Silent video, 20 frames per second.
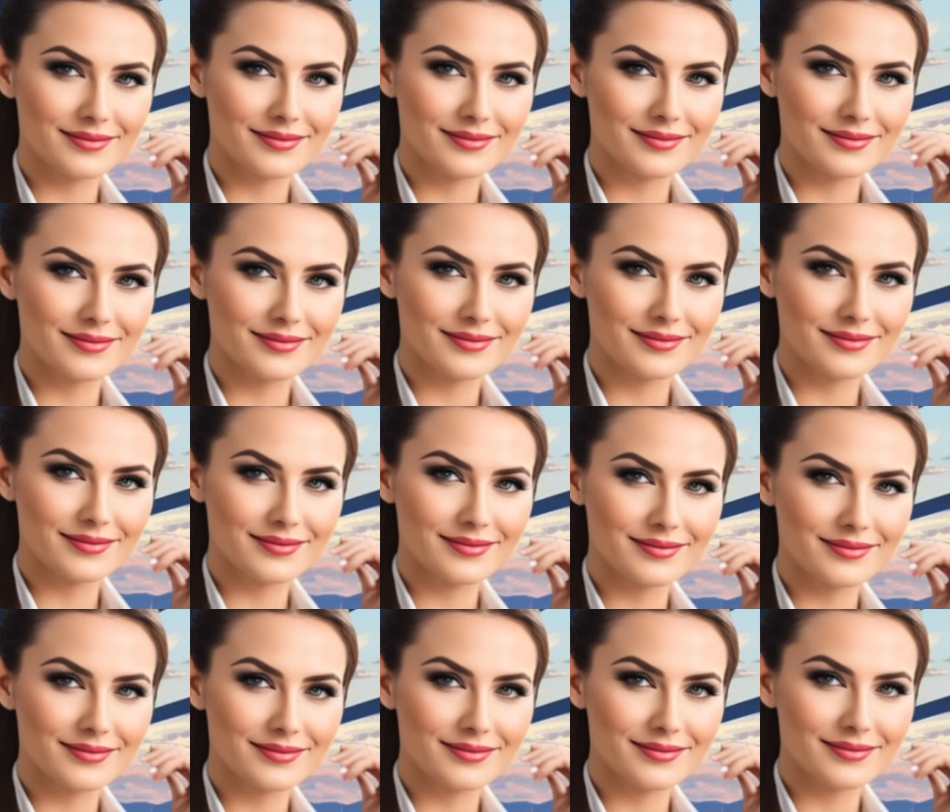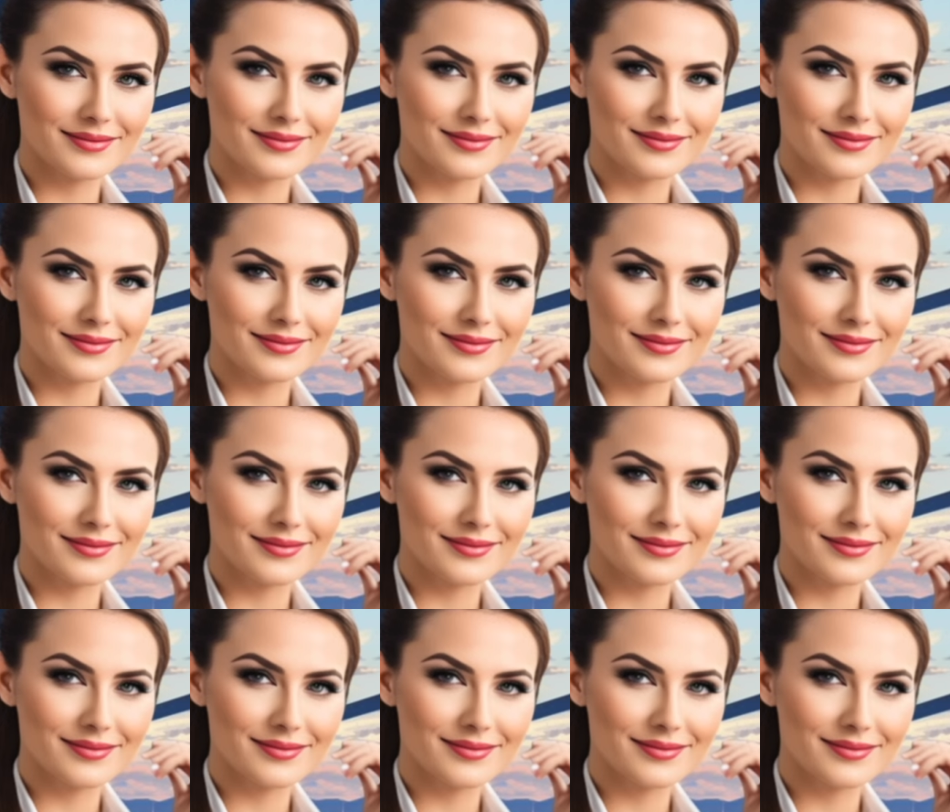
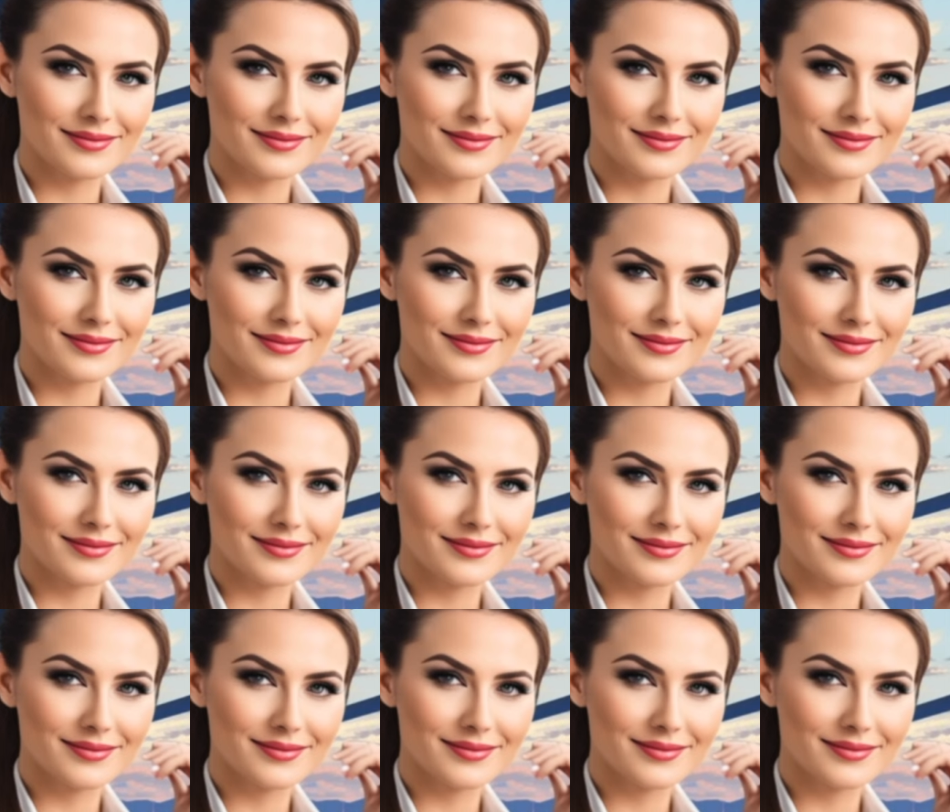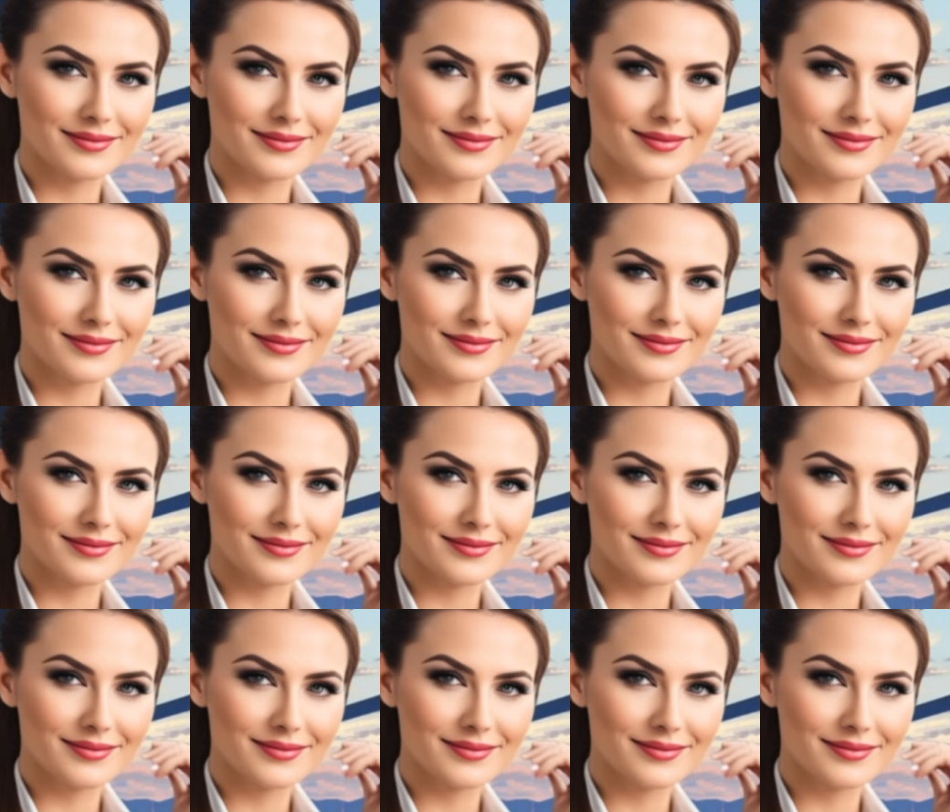
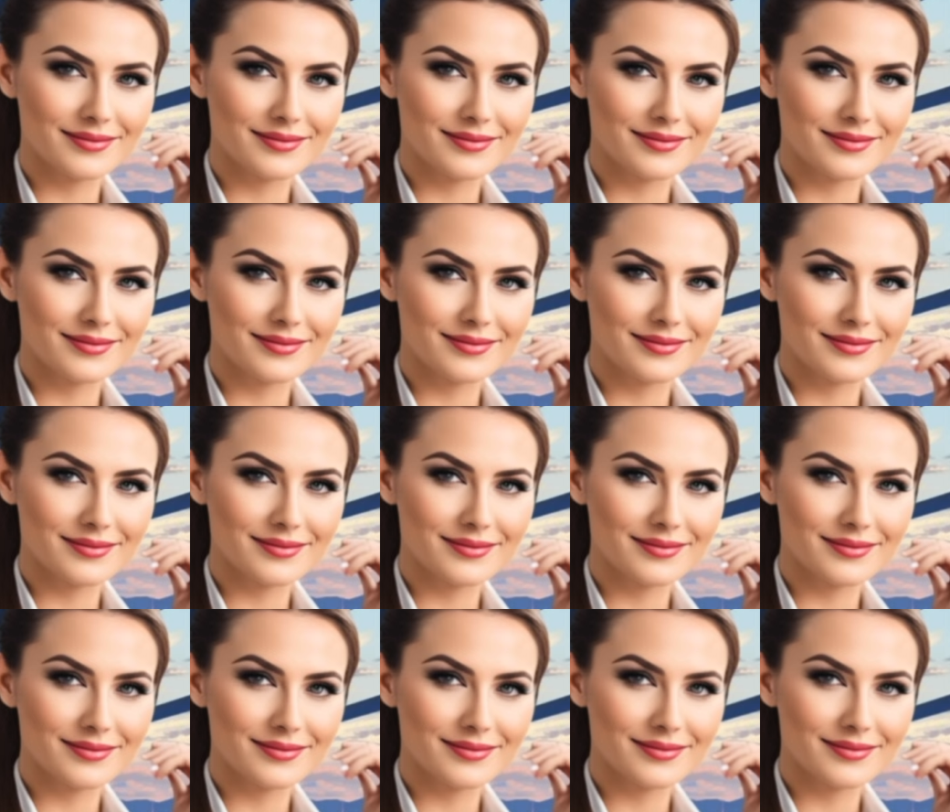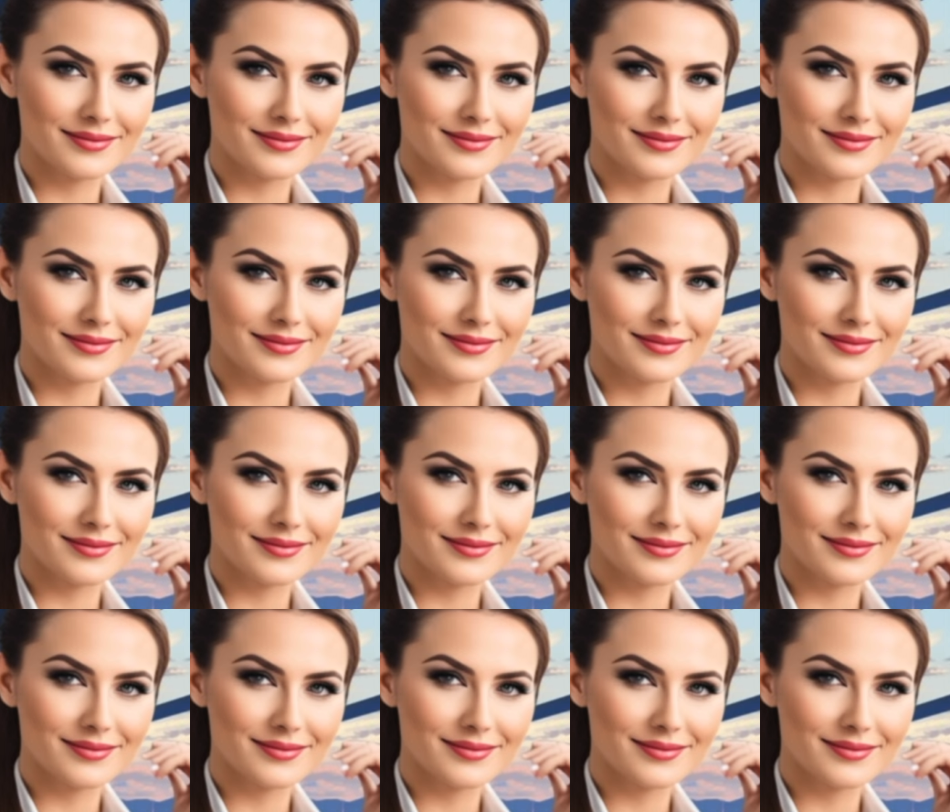Nothing is said.